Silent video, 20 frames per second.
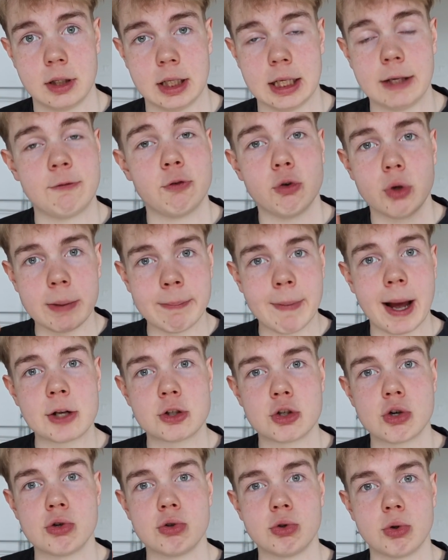If you
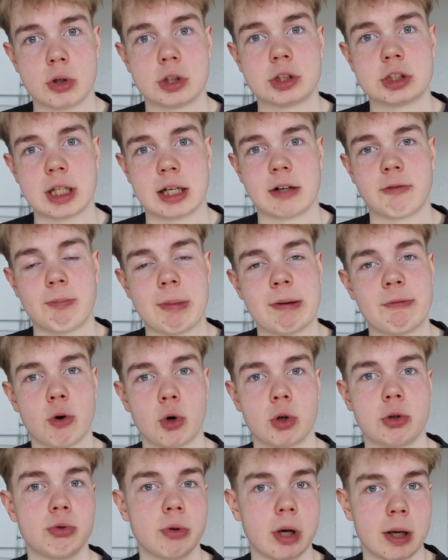imagine yourself
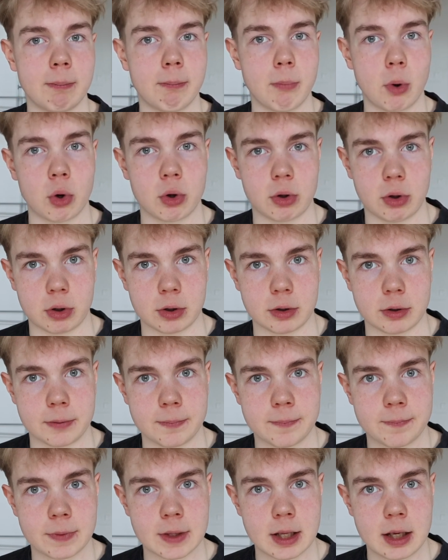before you are born,
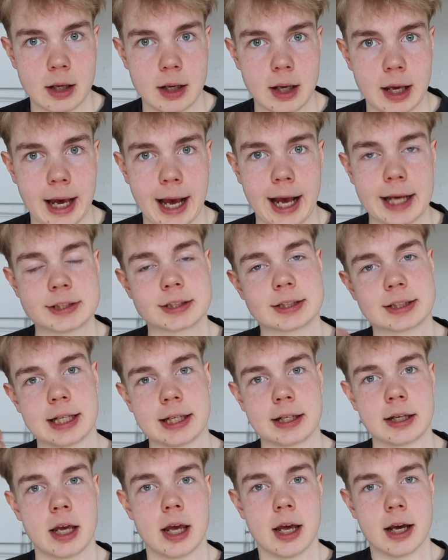
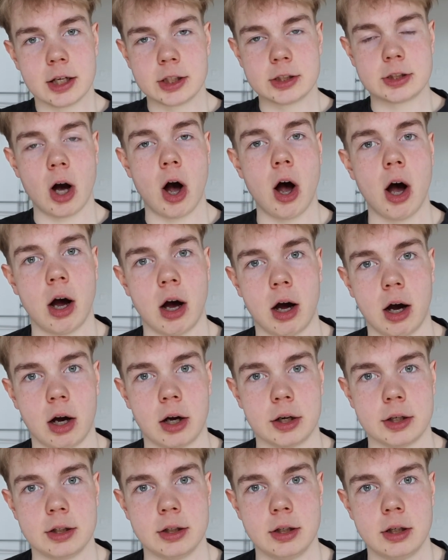asking
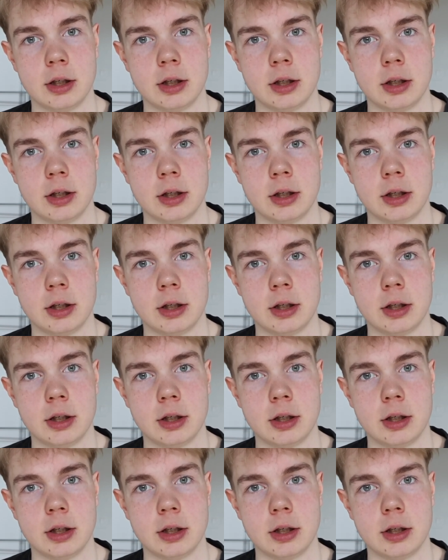God,